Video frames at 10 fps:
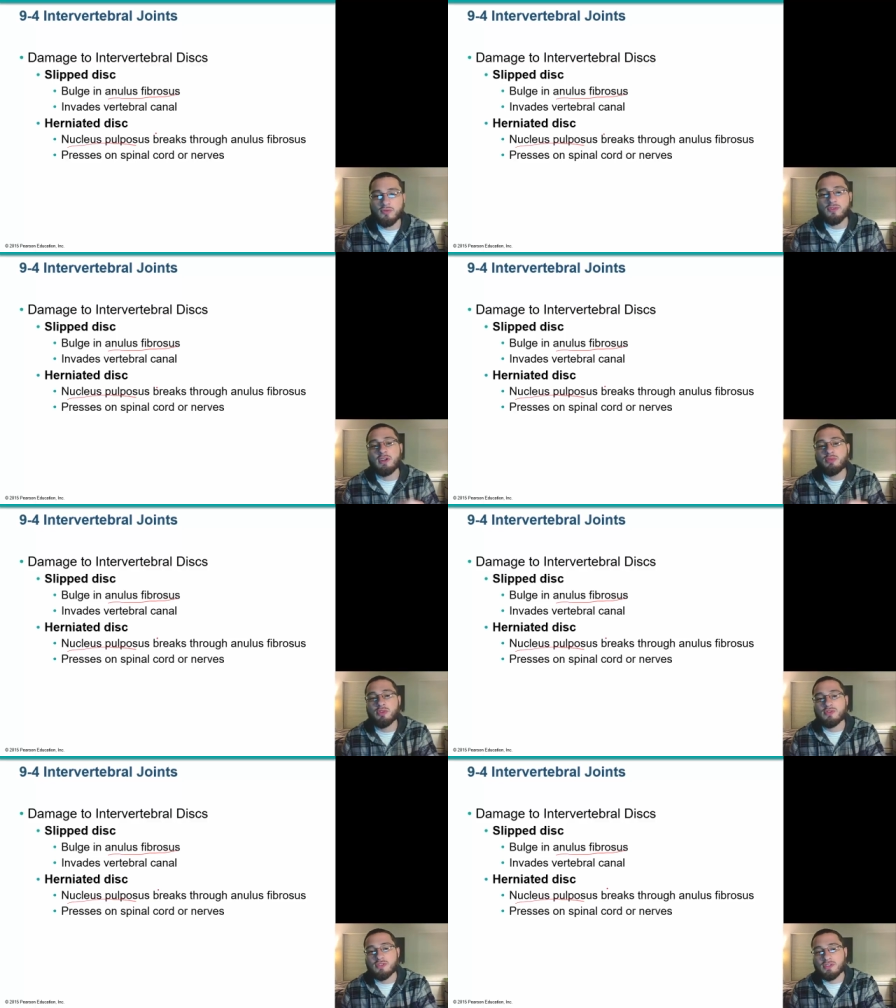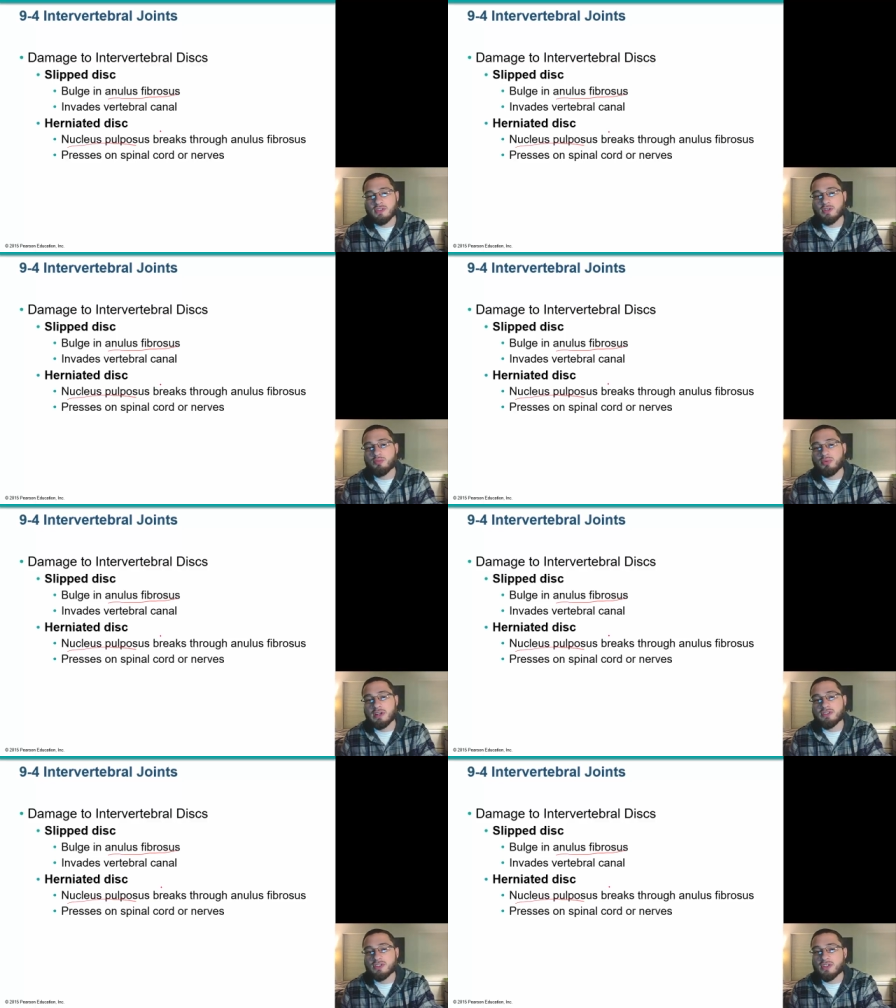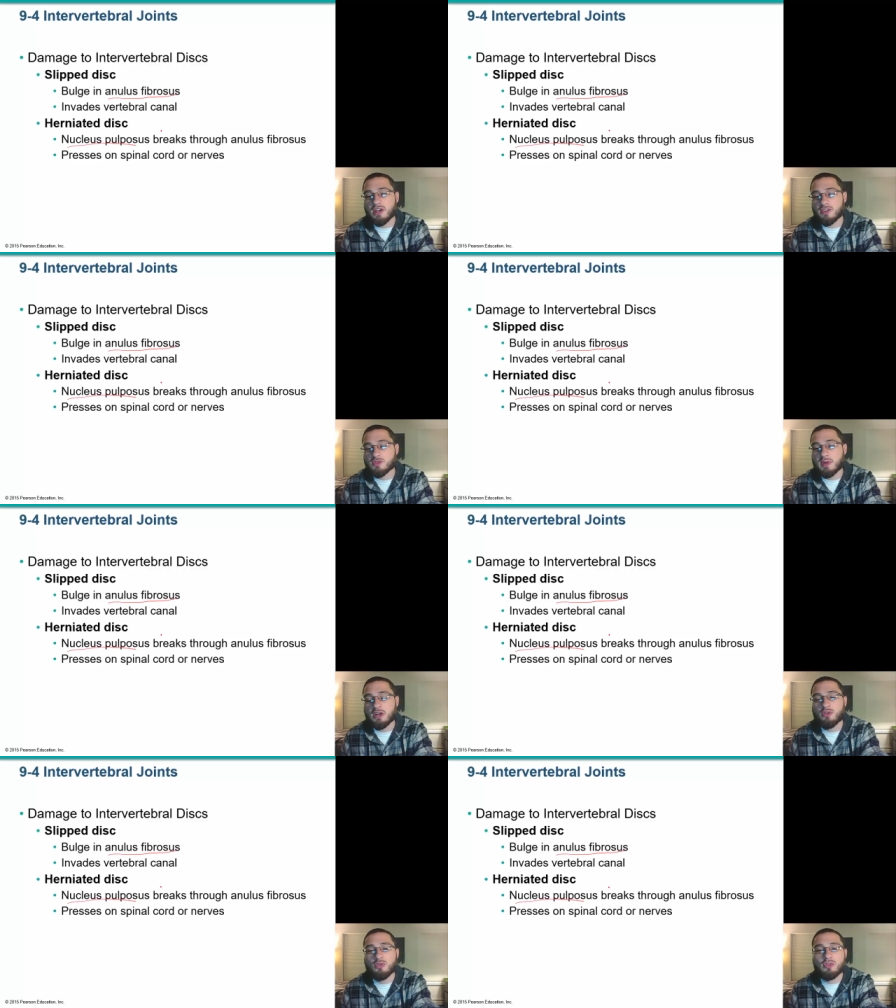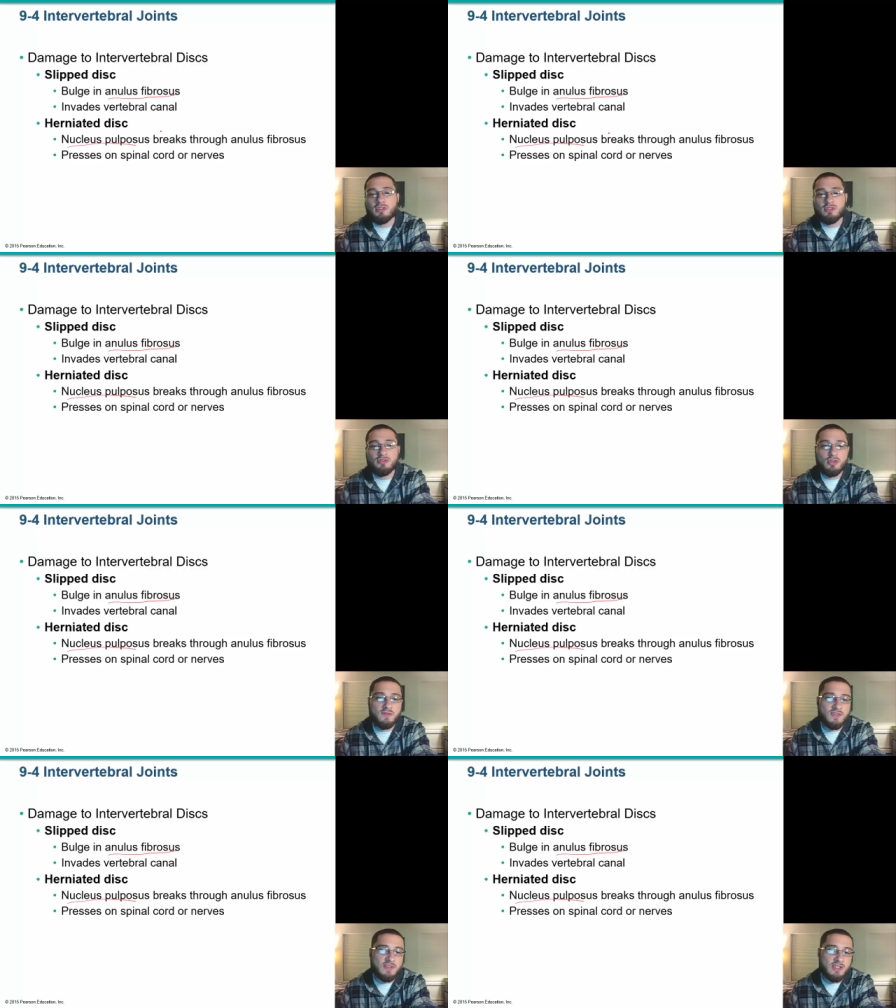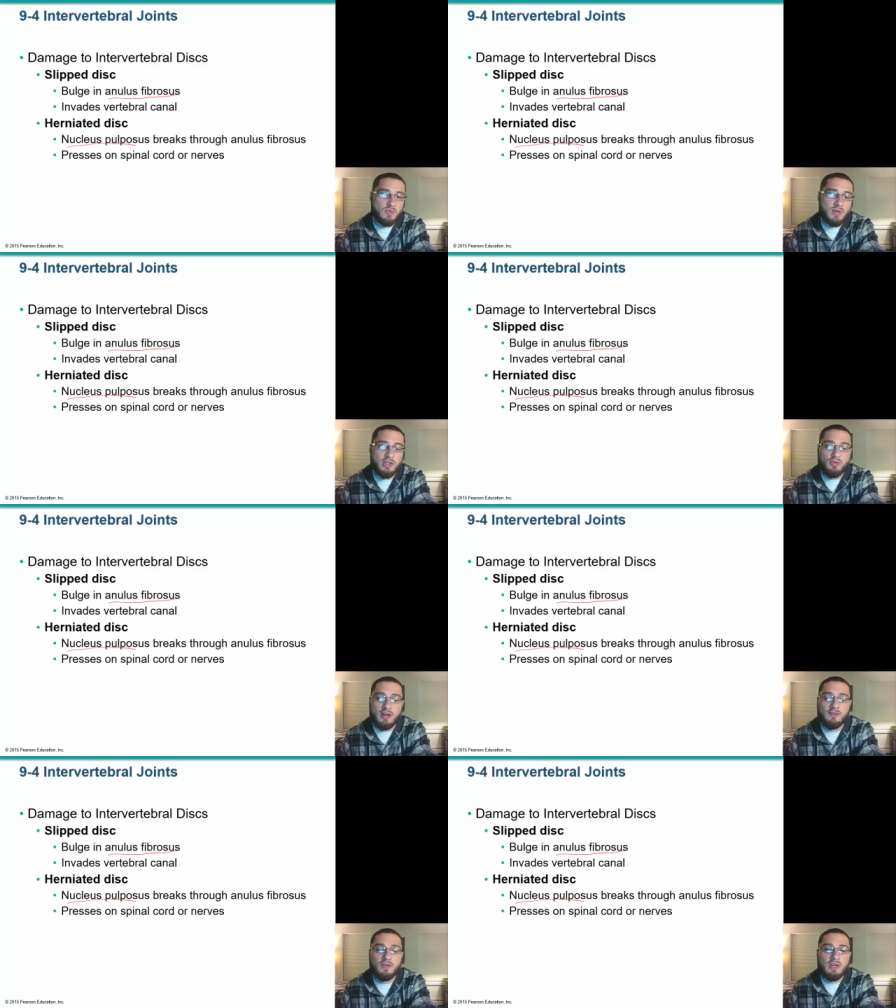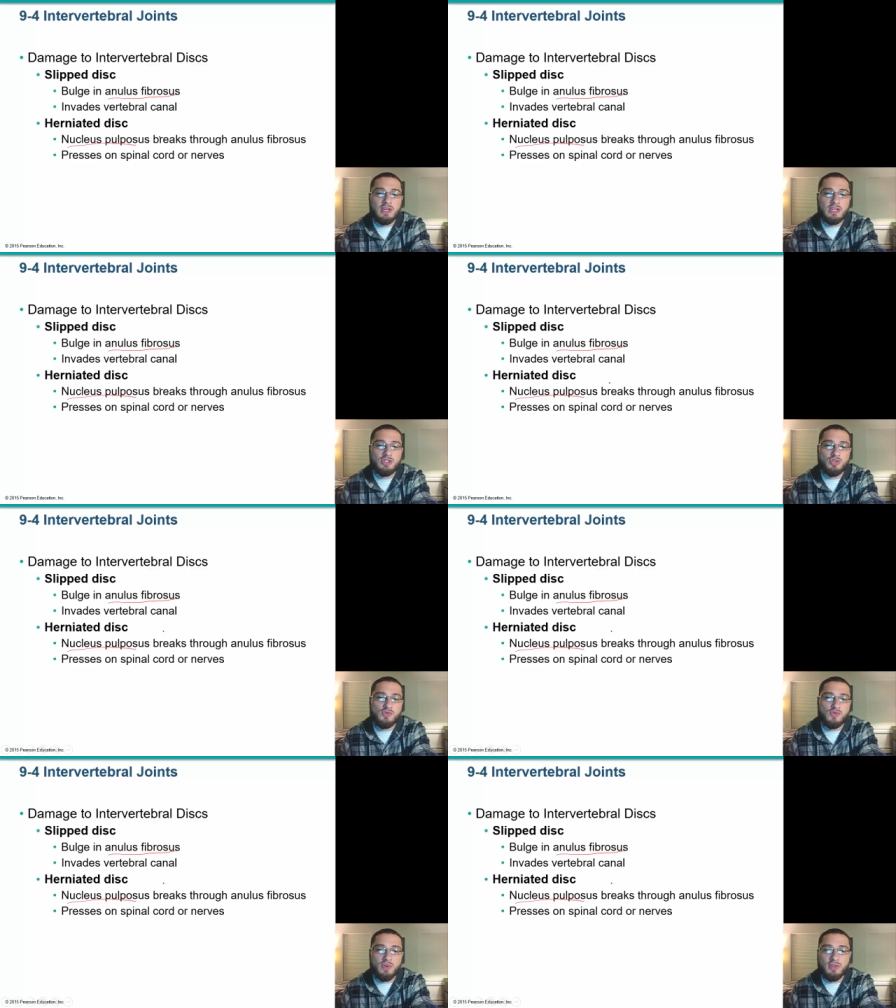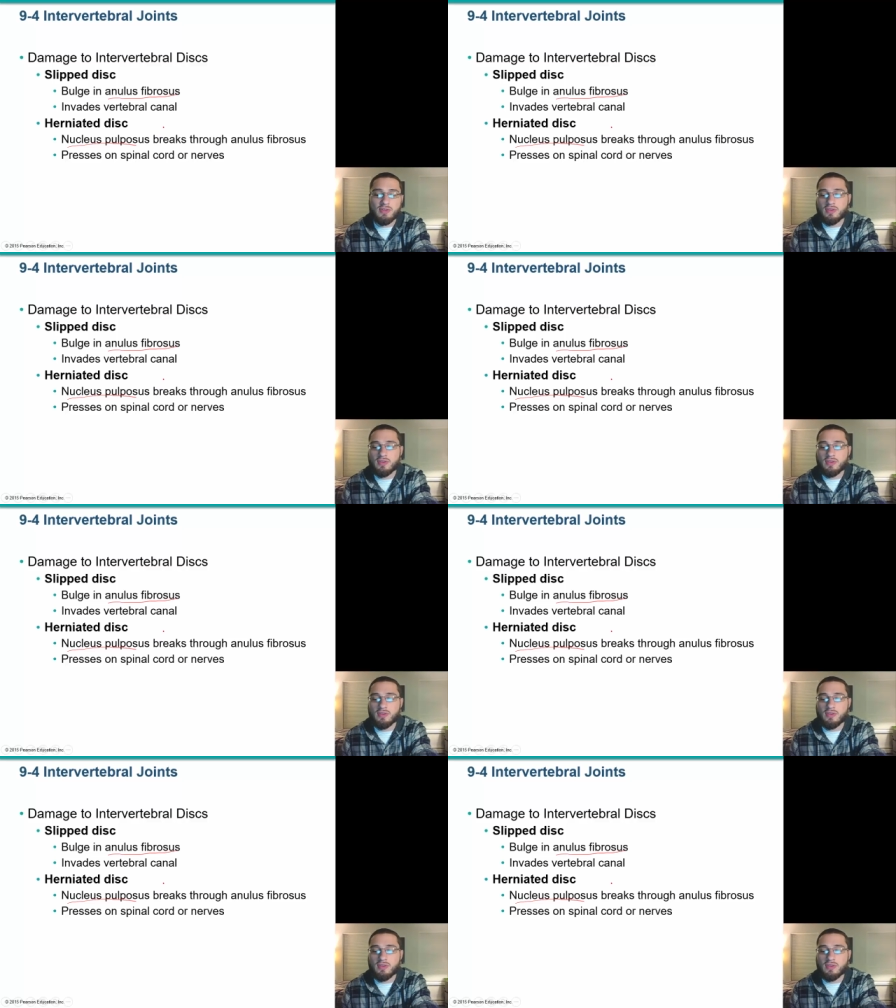fibrosus, and it presses on the spinal cord and the nerves, and that's why you have issues with